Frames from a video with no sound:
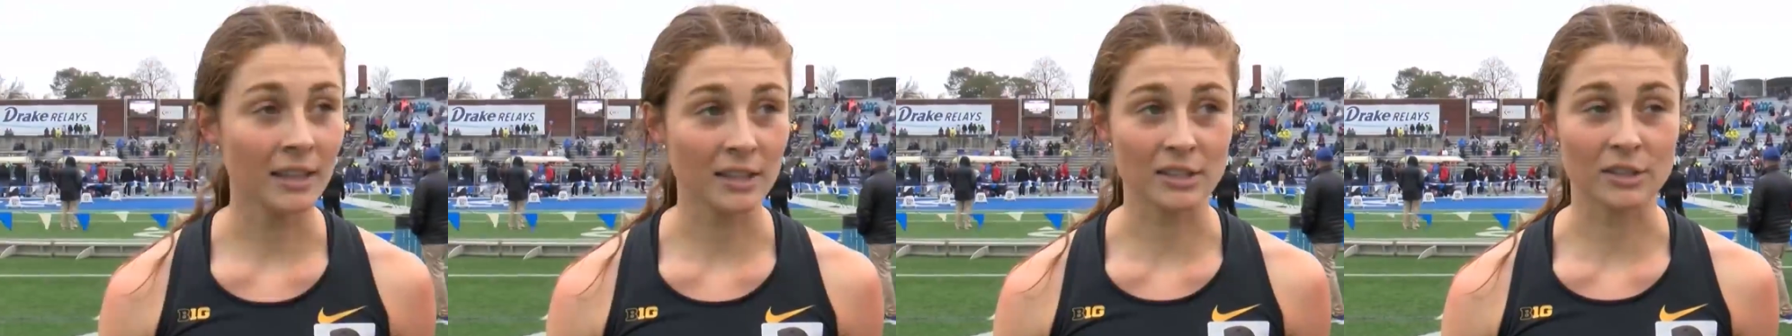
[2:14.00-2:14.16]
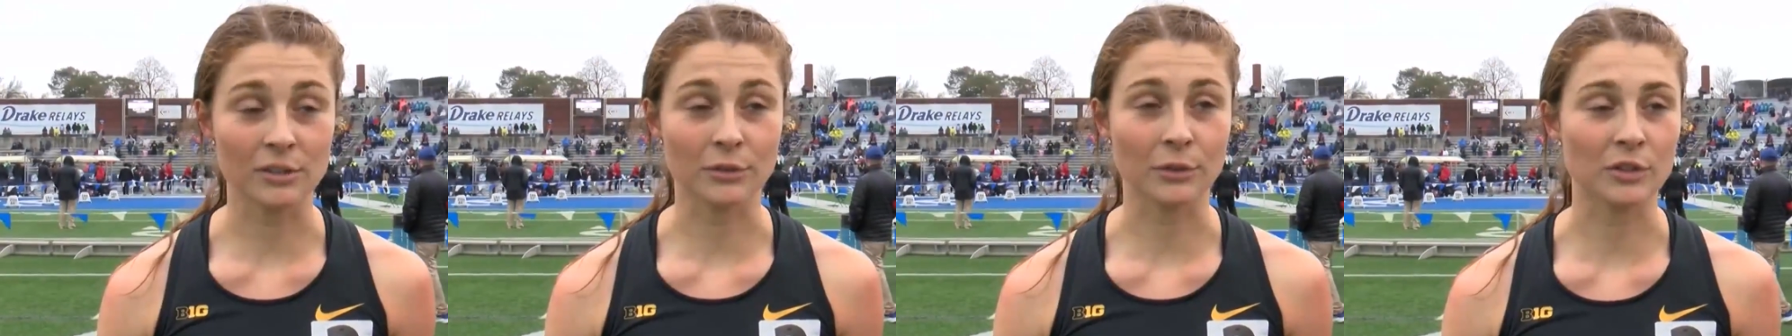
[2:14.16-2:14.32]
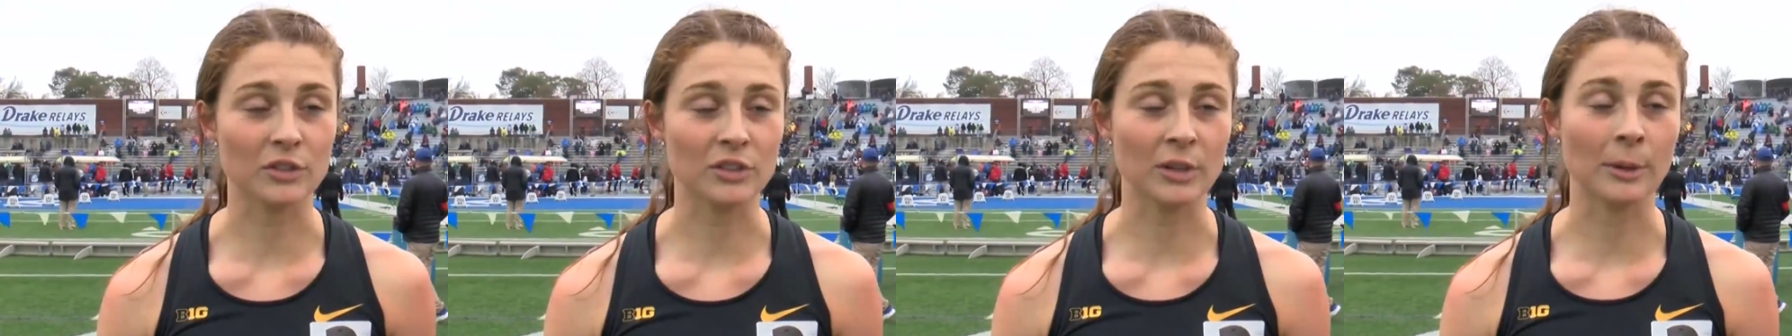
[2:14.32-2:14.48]

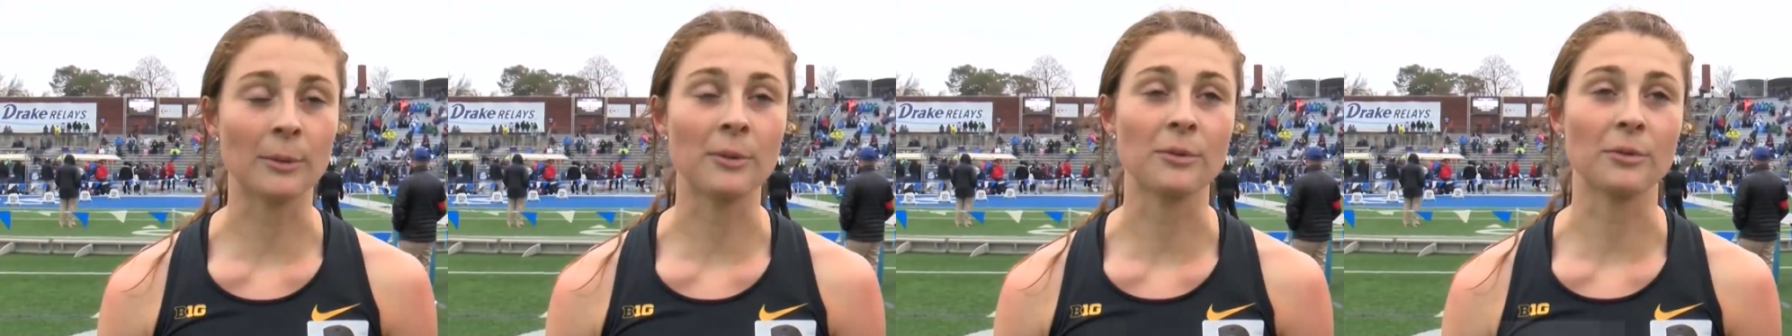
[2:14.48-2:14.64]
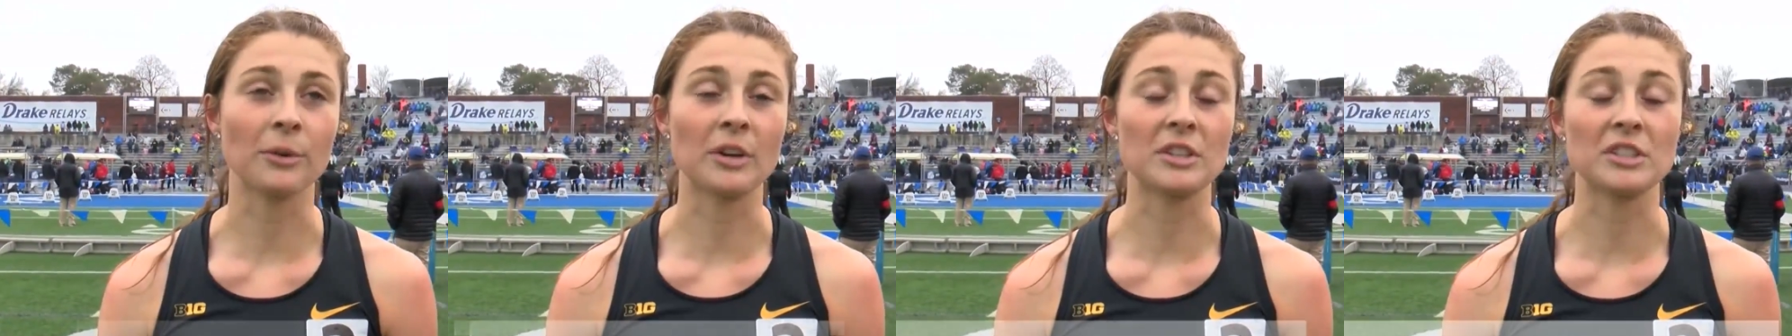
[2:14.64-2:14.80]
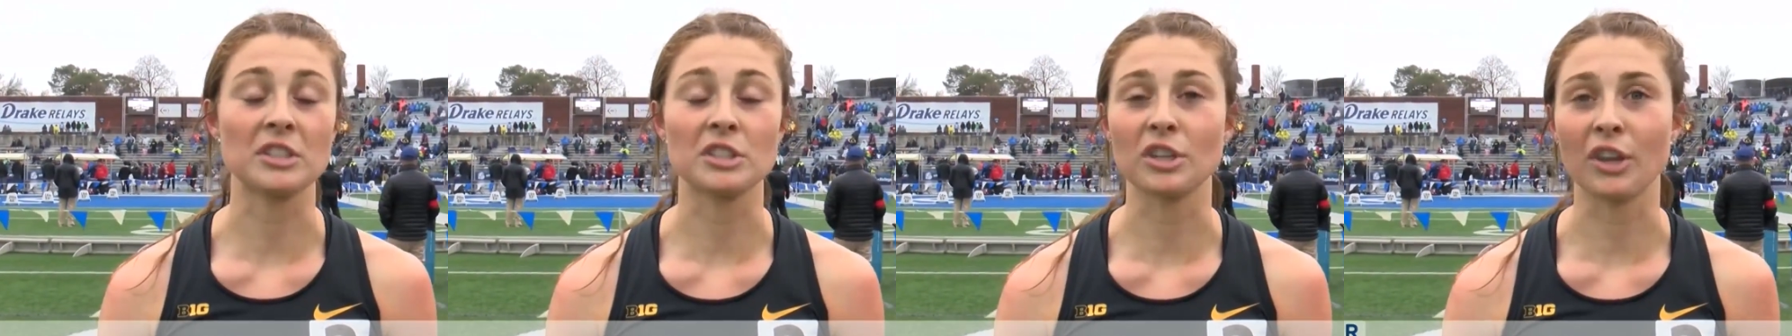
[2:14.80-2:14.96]
is the first time
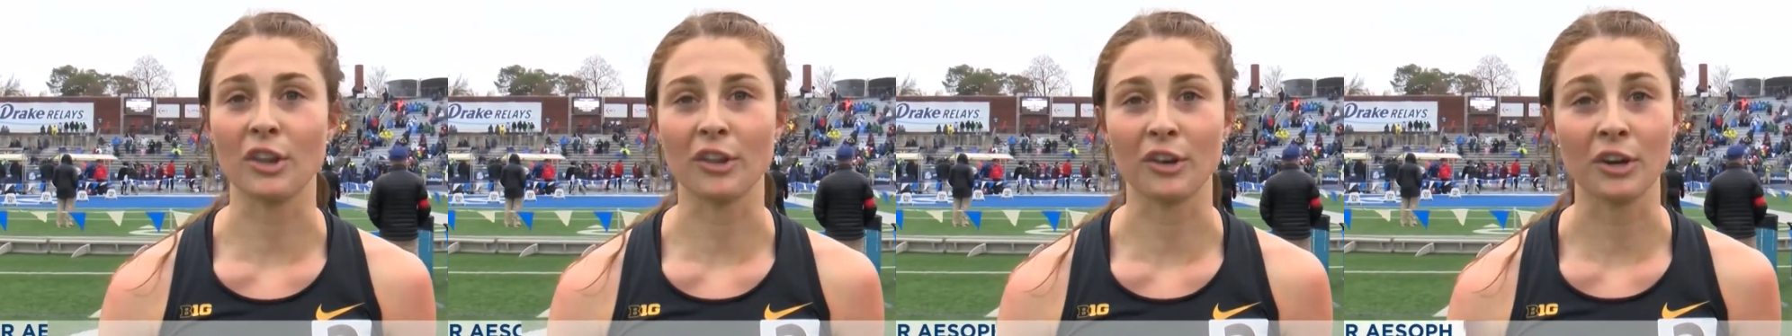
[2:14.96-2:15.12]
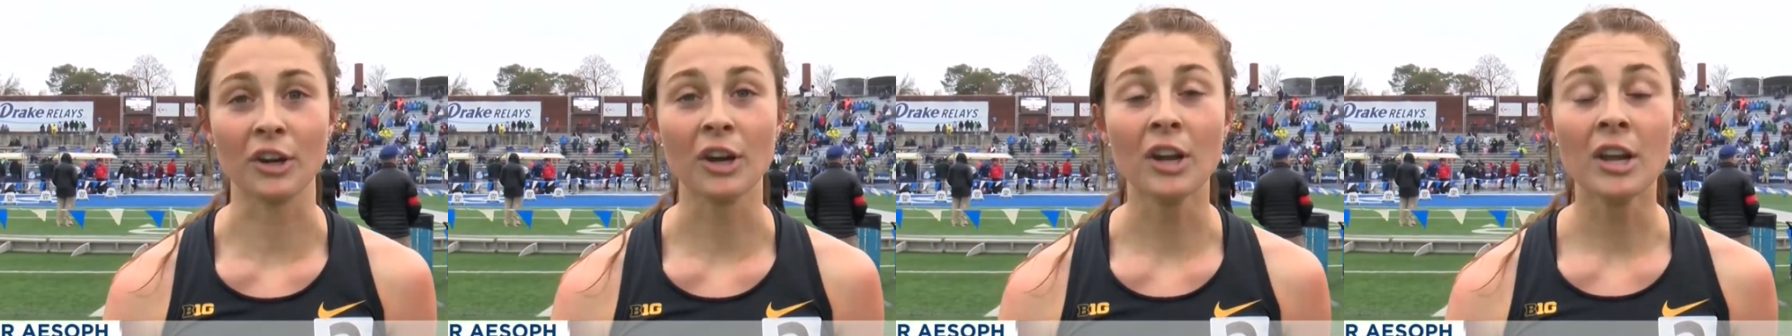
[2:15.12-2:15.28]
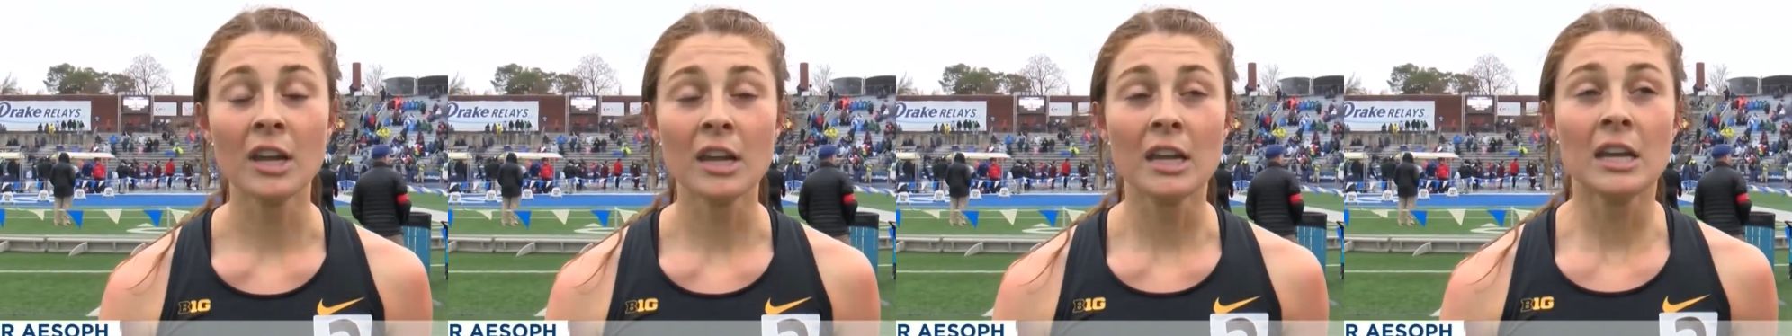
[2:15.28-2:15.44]
we've raced each
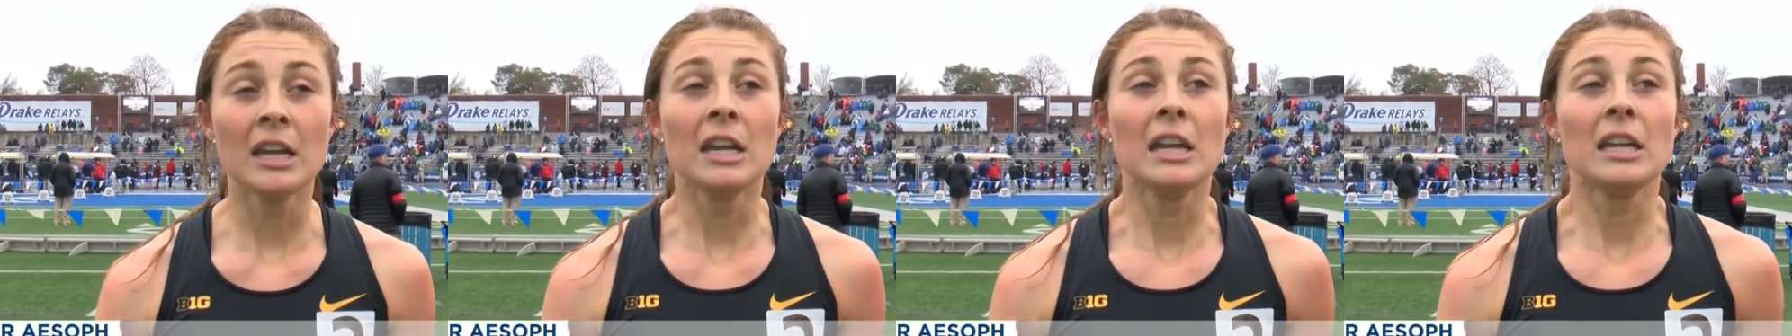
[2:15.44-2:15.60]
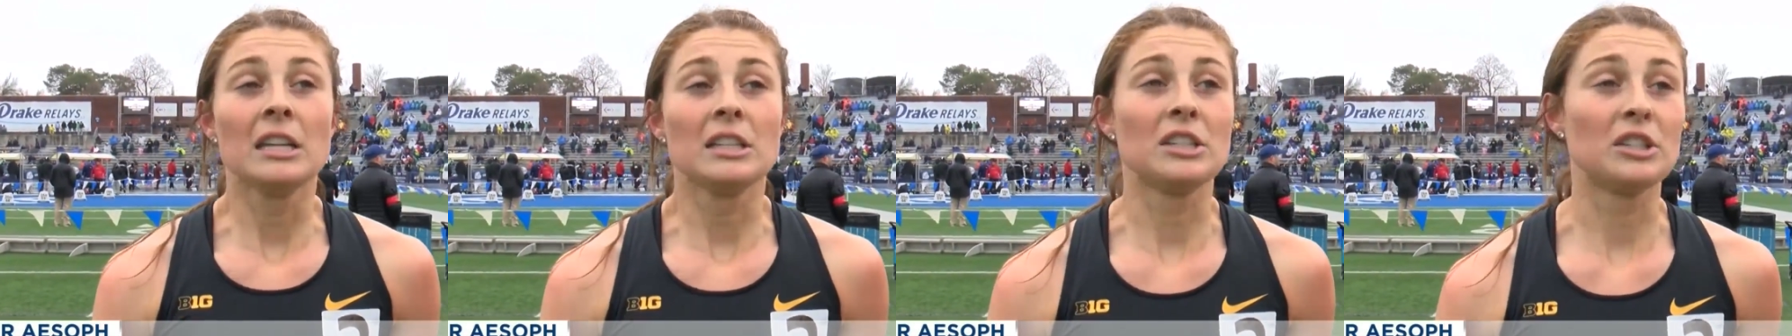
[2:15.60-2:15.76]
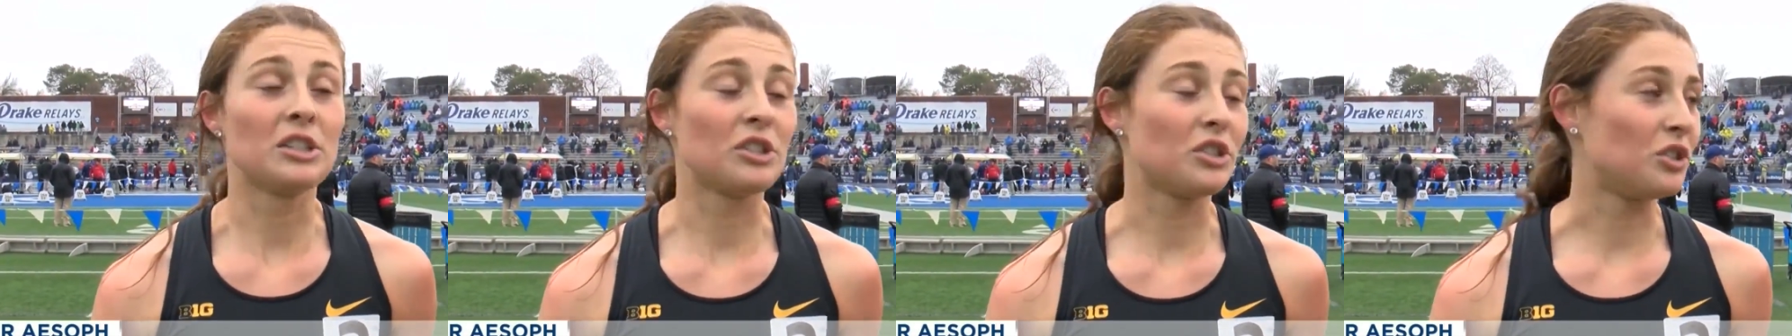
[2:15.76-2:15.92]
other
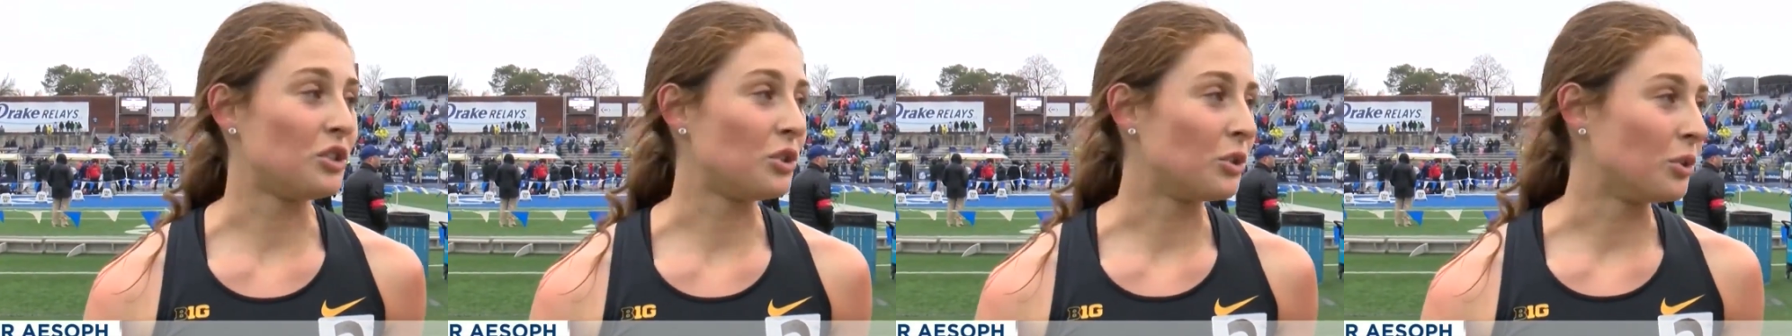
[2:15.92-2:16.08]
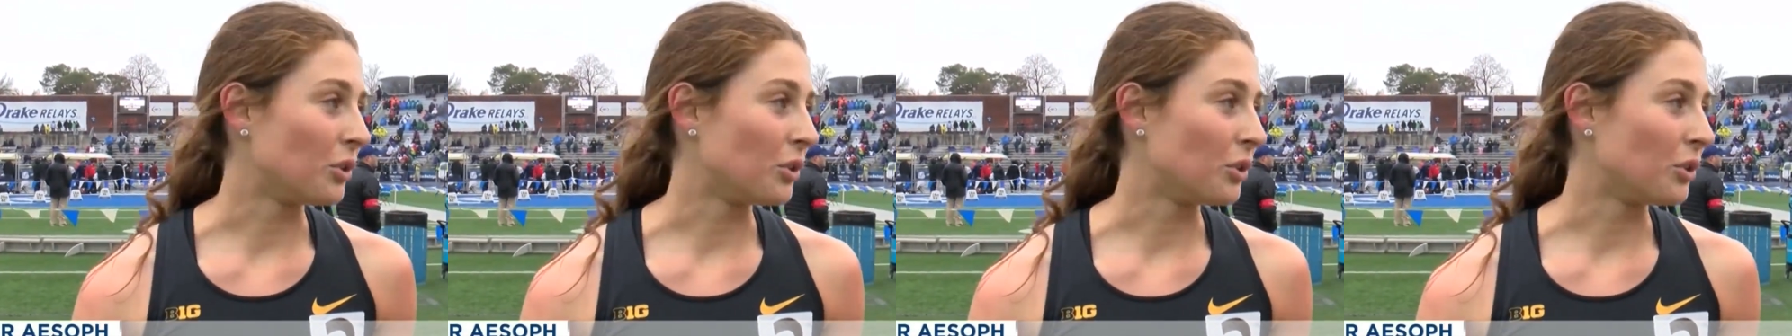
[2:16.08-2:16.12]
since